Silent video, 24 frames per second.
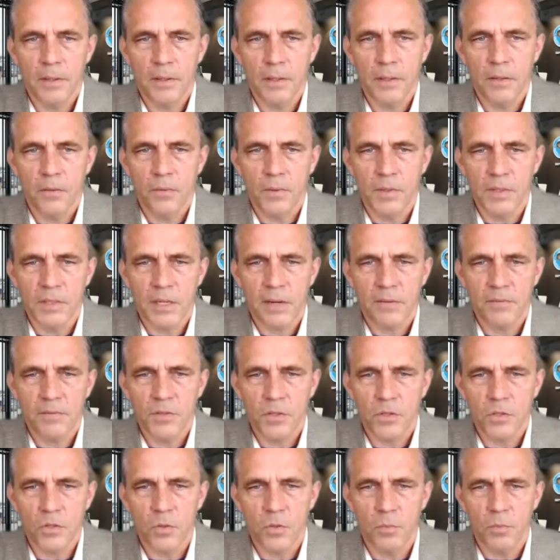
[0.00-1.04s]
either in the San
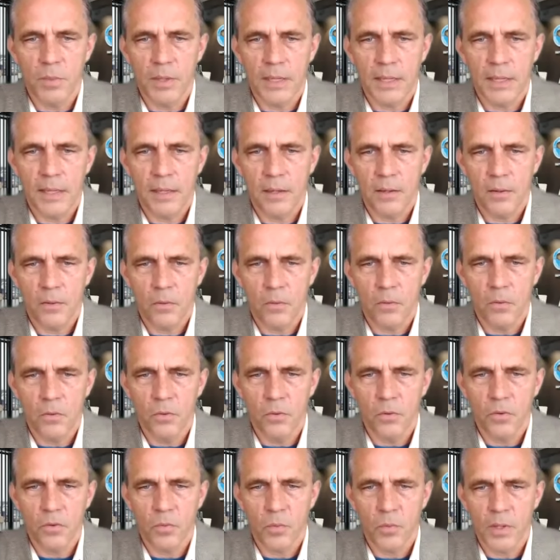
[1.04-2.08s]
Francisco Bay or
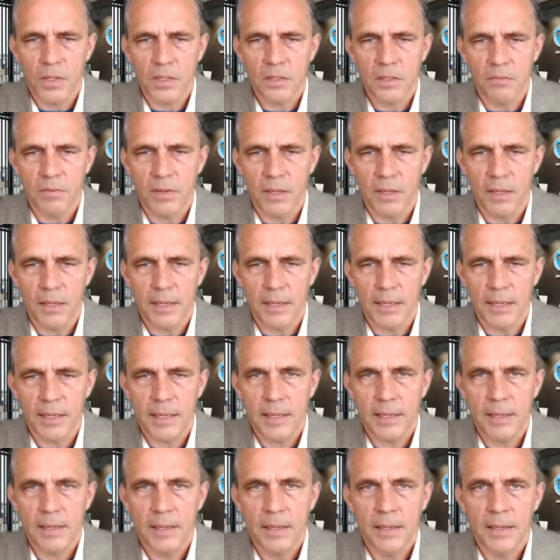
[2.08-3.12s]
northwest of
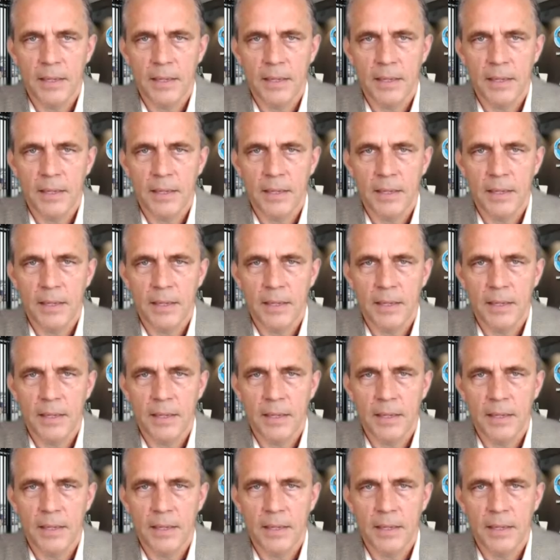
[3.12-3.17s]
LA